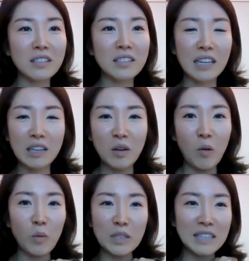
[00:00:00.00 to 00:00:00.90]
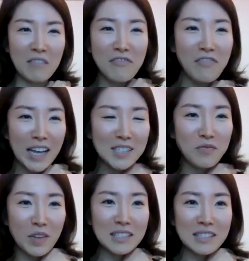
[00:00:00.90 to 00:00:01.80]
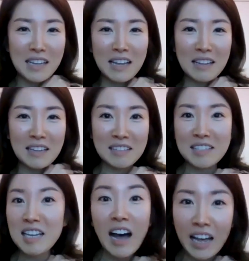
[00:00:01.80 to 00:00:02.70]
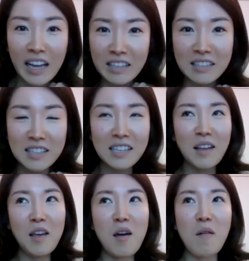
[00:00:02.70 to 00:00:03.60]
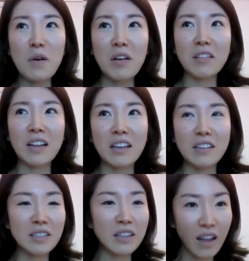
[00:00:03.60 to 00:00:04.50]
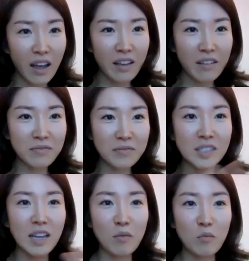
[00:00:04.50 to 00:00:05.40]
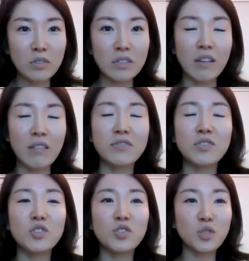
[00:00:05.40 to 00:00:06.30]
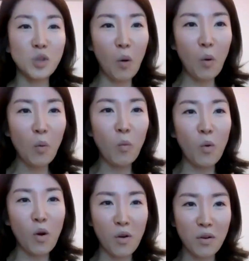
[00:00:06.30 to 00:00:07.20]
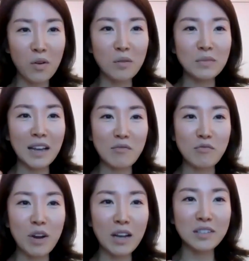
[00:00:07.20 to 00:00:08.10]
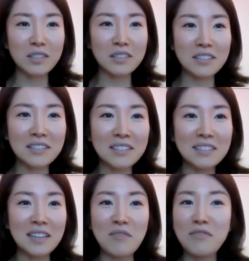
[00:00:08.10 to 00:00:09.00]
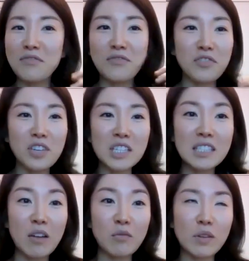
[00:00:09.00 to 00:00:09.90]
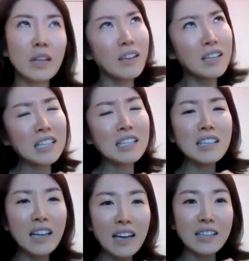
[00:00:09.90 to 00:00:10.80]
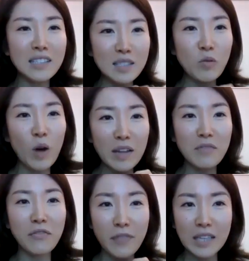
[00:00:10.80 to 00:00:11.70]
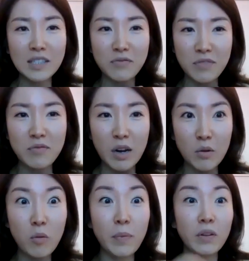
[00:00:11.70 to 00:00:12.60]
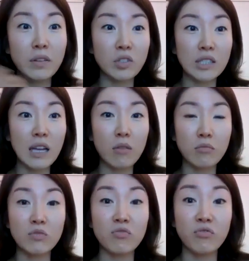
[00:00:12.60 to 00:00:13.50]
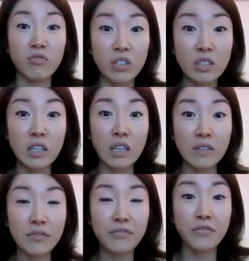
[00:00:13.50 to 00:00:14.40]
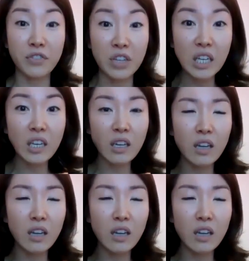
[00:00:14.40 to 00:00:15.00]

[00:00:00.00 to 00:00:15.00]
is like always like fast paced and then the tight but like live sound was like so warm like resonant and the free sound like he has quite fast vibrato but the sound is really free